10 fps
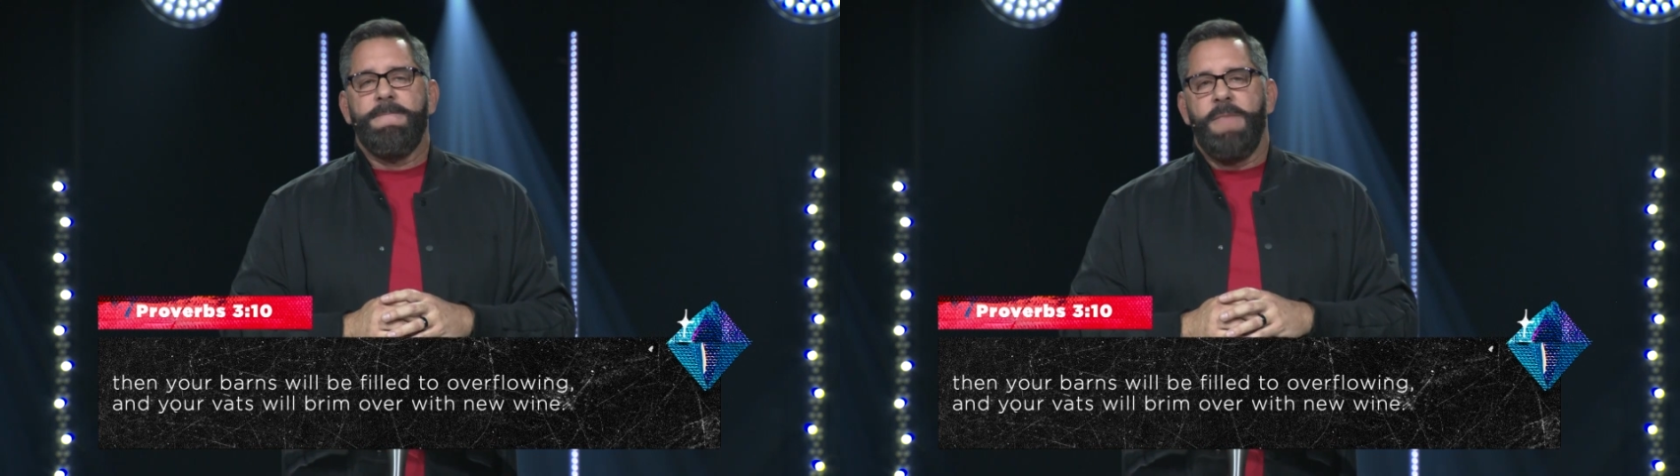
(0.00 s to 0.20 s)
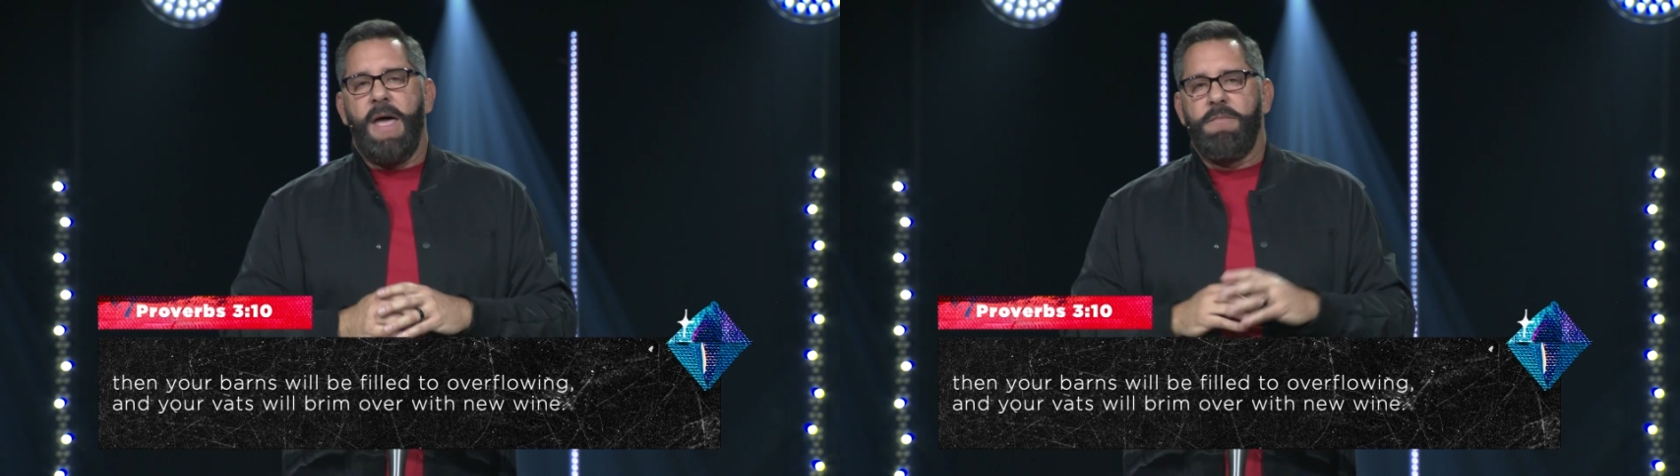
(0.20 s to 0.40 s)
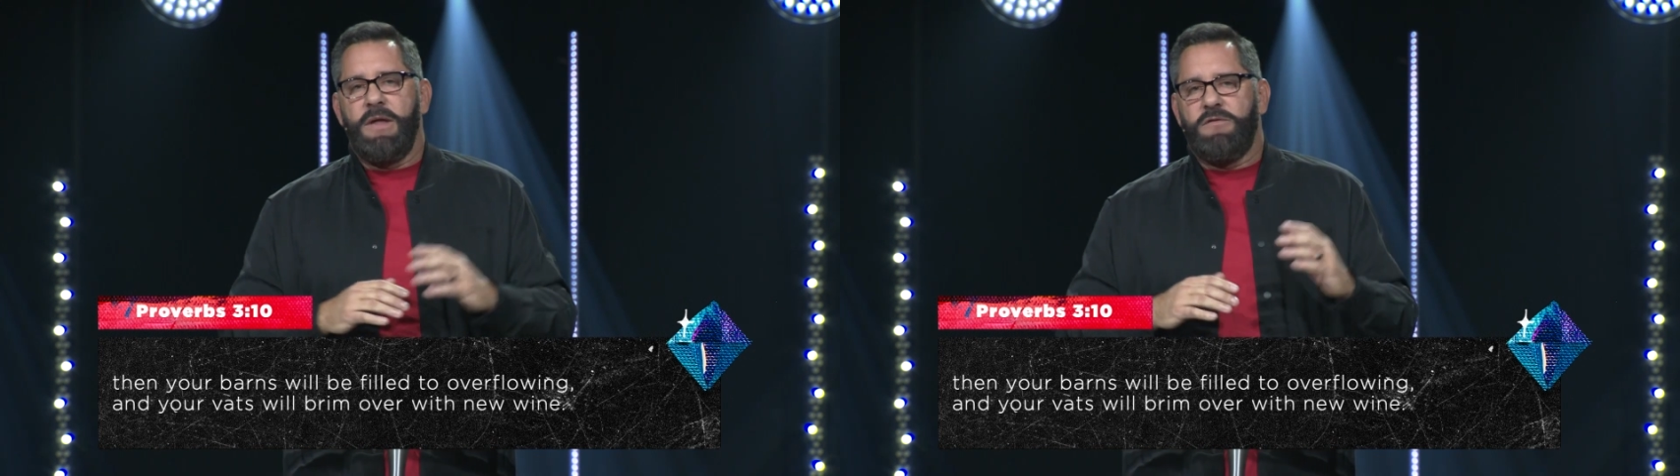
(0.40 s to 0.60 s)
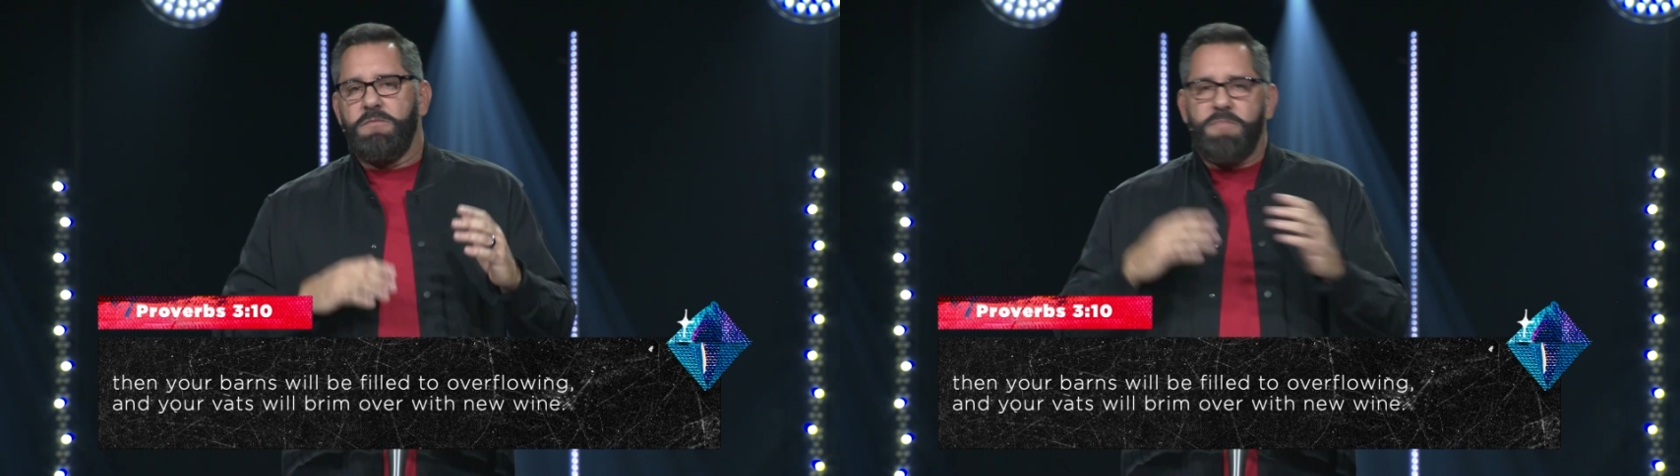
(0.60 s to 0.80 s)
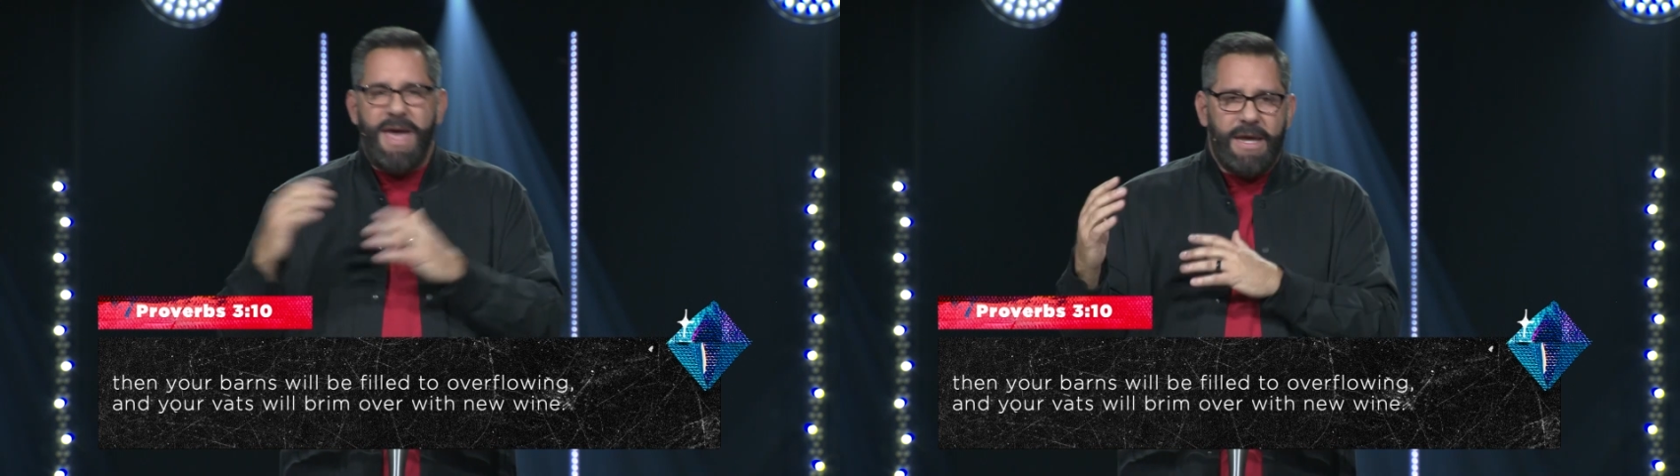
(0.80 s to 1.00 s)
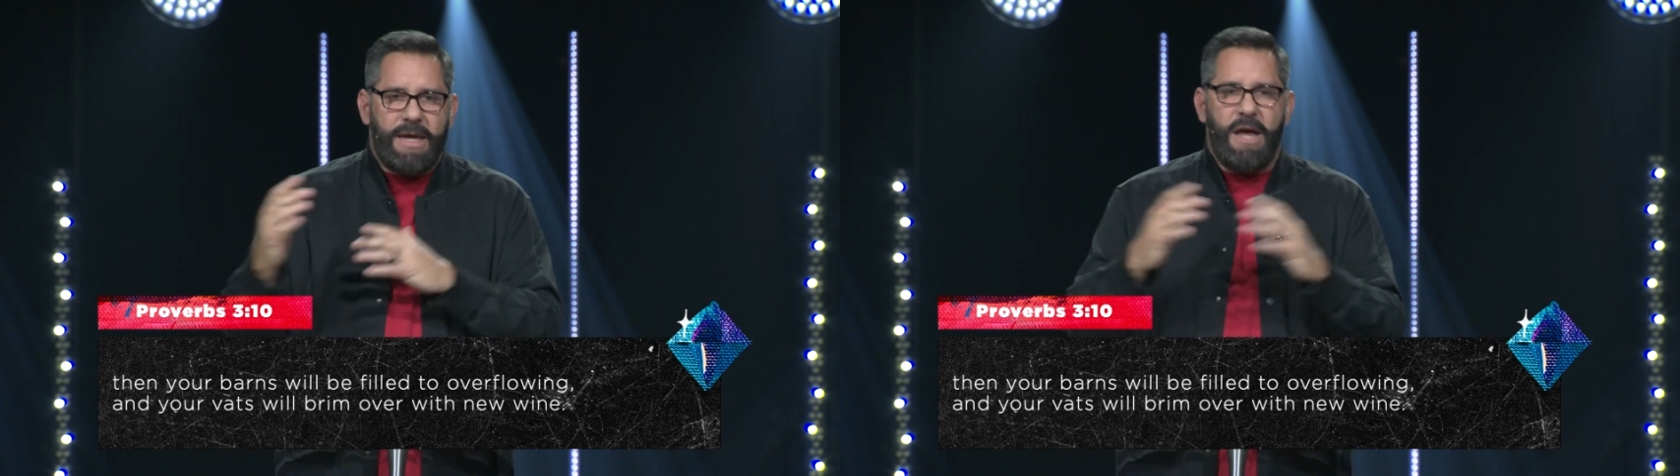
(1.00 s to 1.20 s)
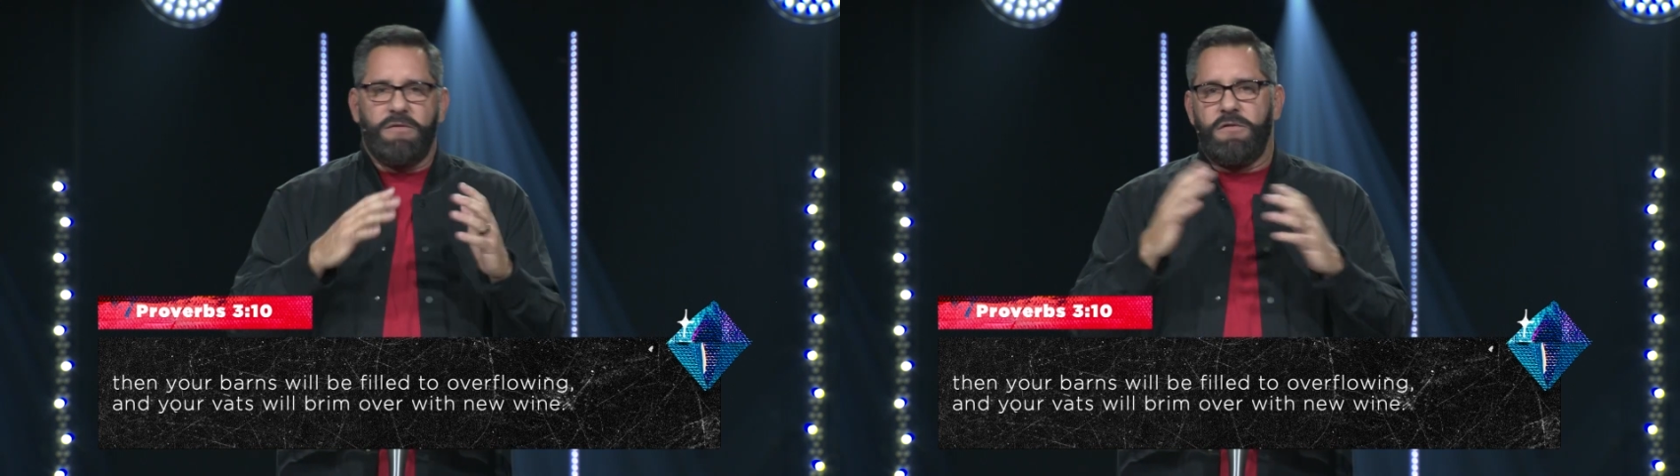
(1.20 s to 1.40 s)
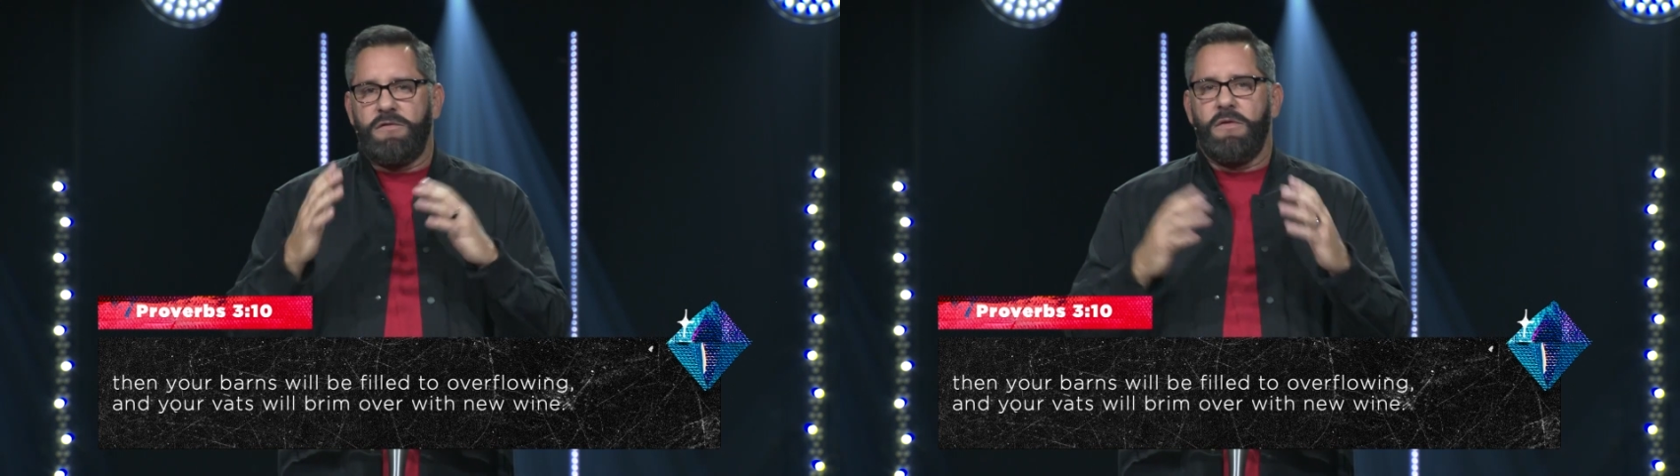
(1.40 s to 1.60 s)
That means bank
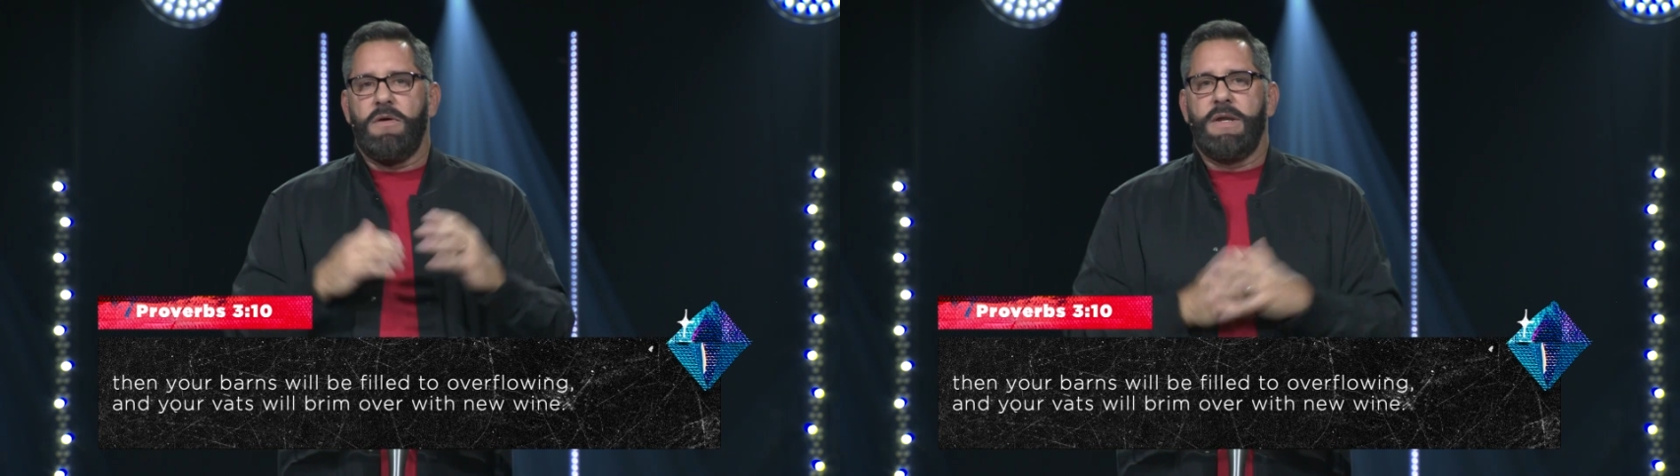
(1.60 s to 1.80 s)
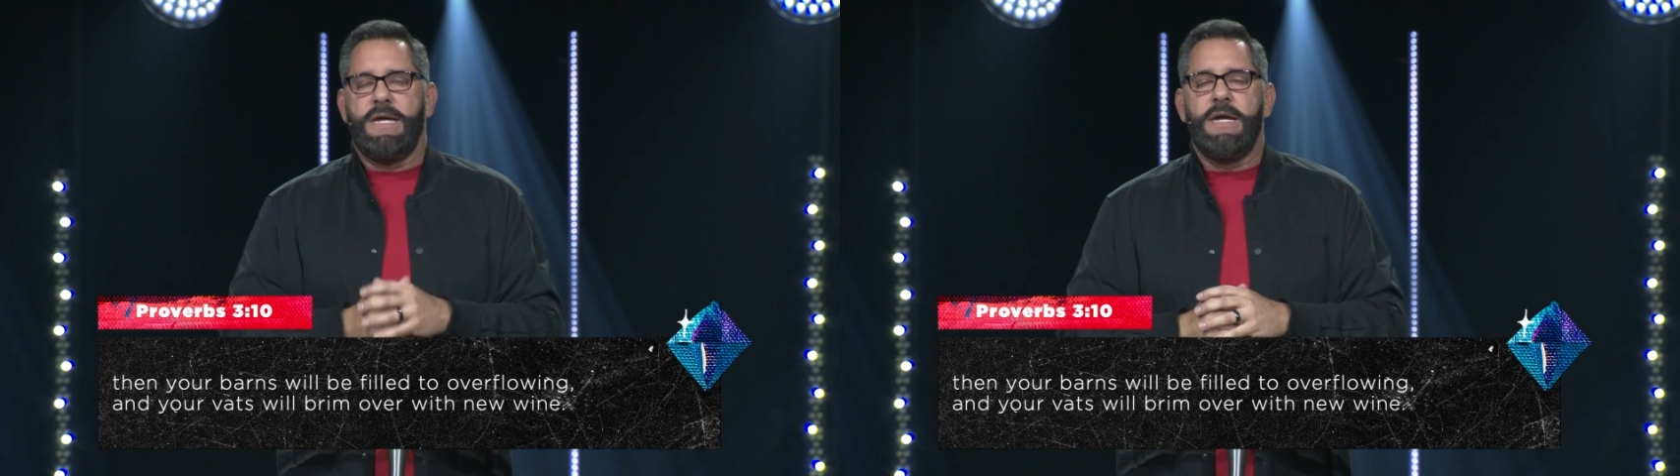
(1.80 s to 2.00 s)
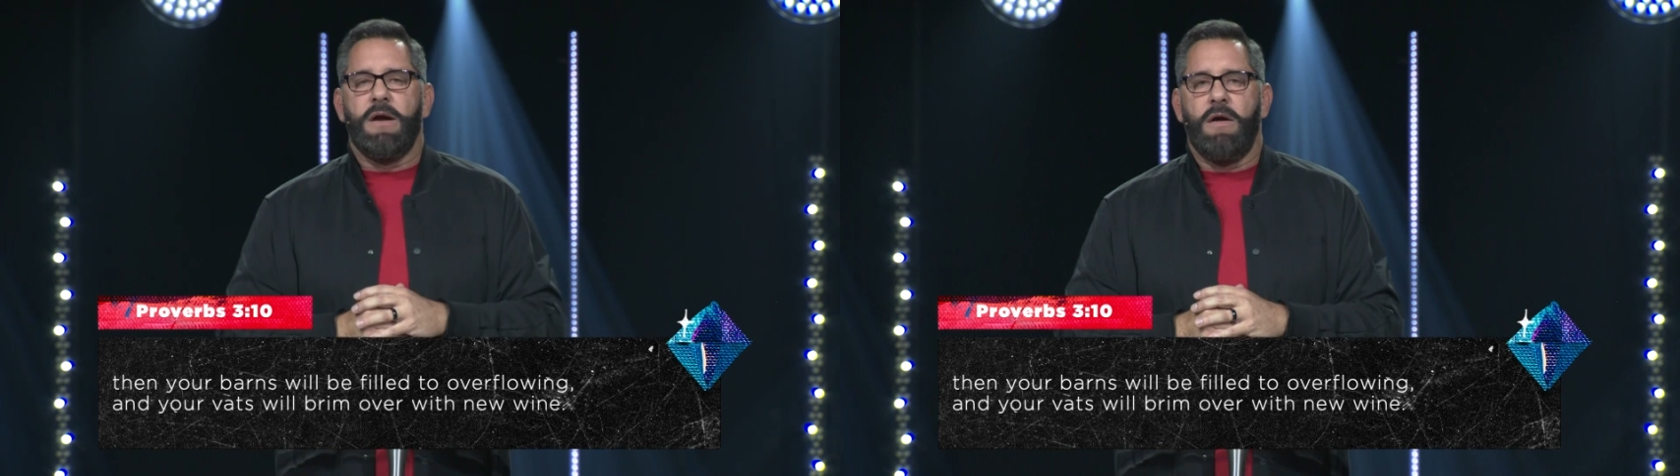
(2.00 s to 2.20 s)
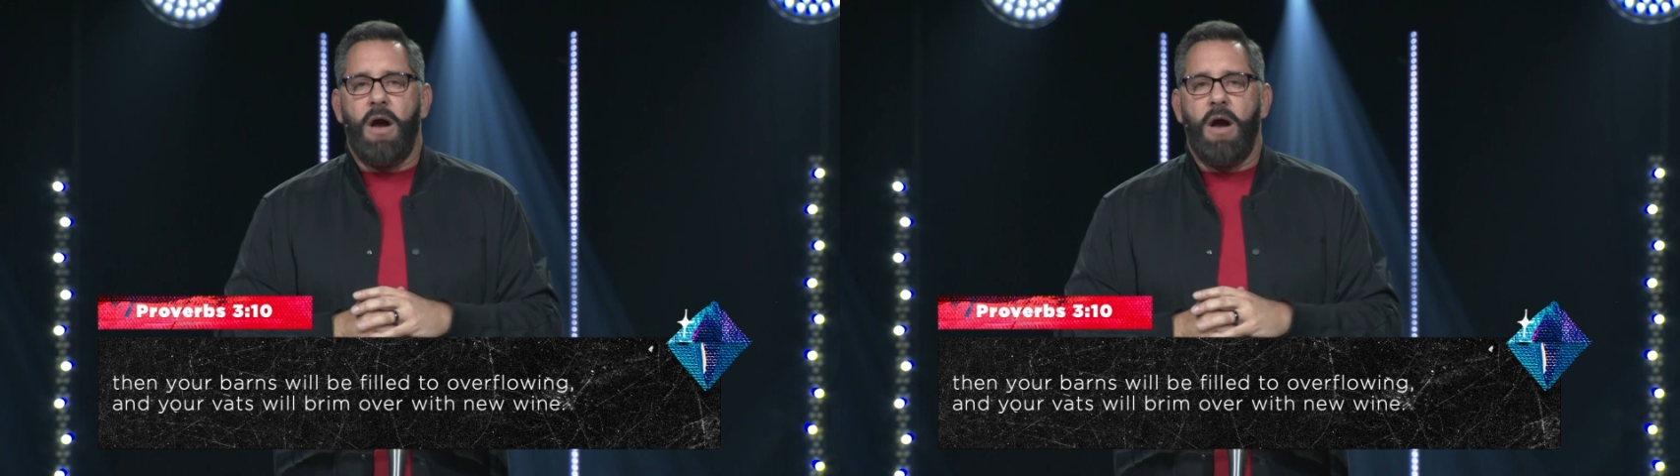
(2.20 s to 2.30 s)
accounts and so on here.